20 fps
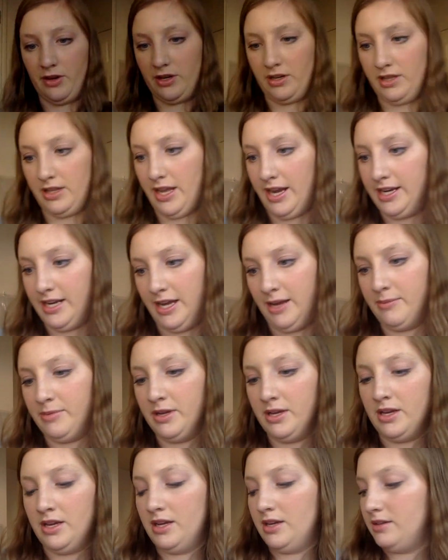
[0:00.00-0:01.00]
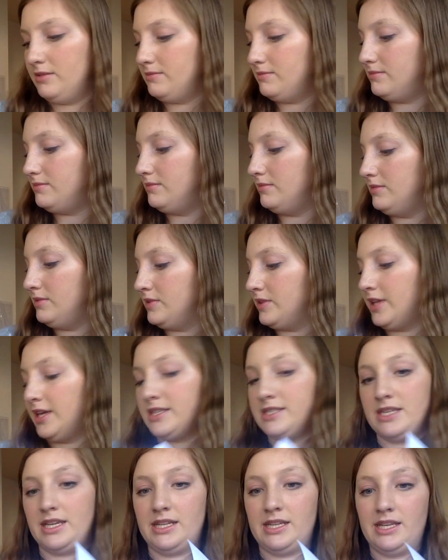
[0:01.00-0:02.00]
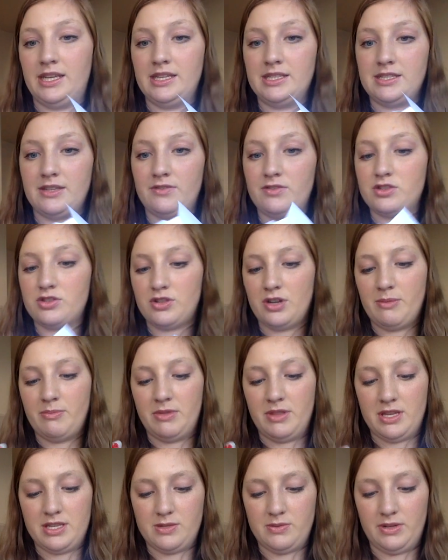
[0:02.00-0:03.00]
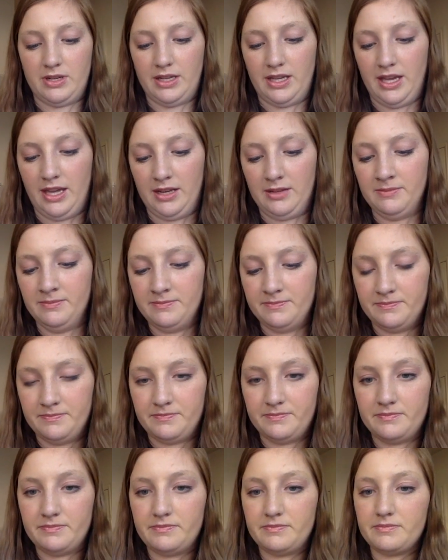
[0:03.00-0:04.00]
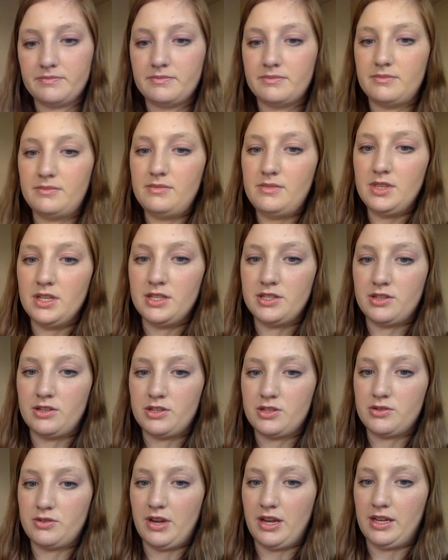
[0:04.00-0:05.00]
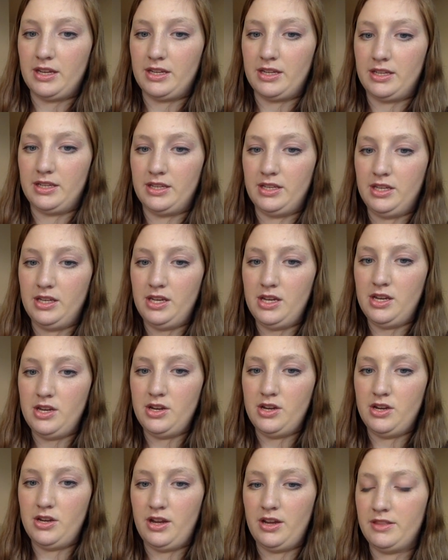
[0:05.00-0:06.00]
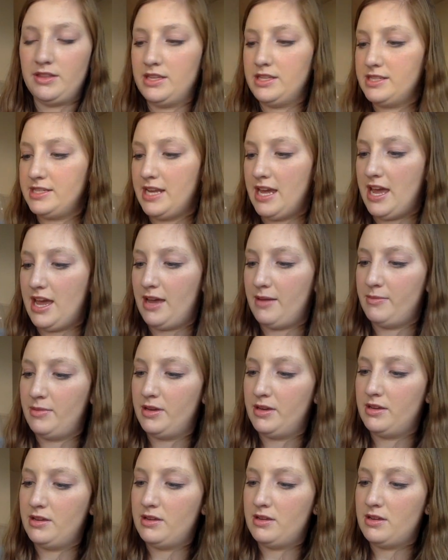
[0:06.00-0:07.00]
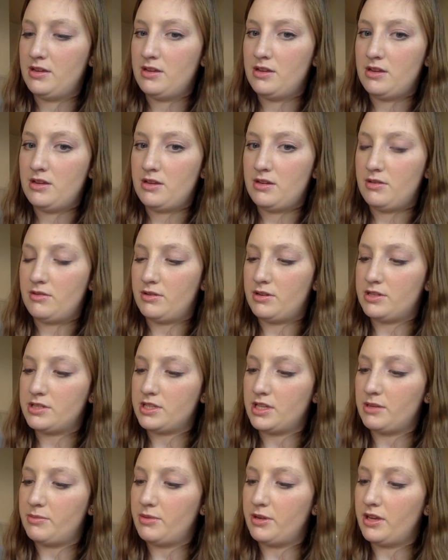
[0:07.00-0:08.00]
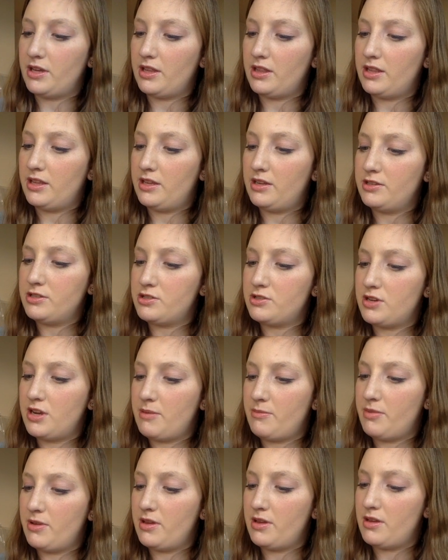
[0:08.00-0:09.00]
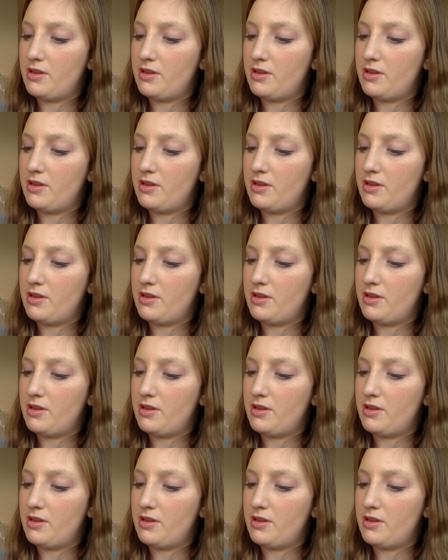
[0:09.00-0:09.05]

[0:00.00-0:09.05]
it'll line up. Let's adhesive strip this one again. So just right here on this tab, we're just going to put a little strip.